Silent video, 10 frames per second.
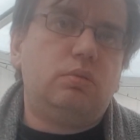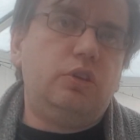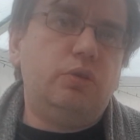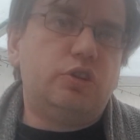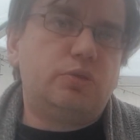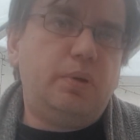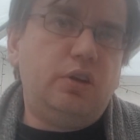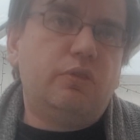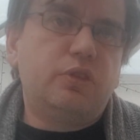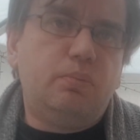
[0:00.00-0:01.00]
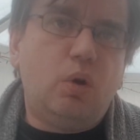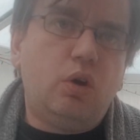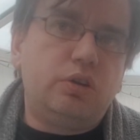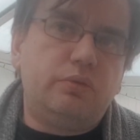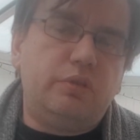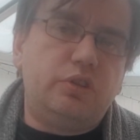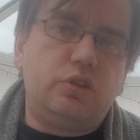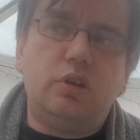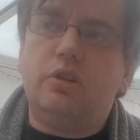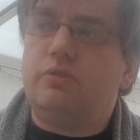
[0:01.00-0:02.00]
units being off the board and
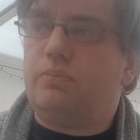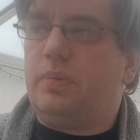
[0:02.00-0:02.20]
reserve